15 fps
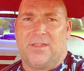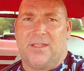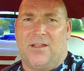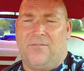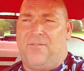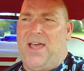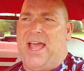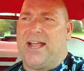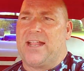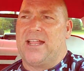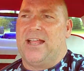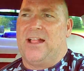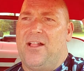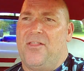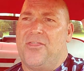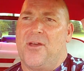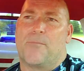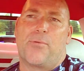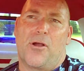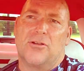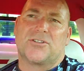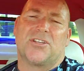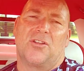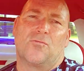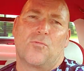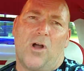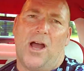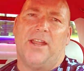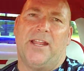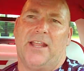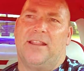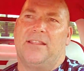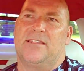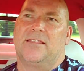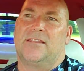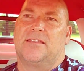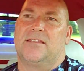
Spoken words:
In fact, the person running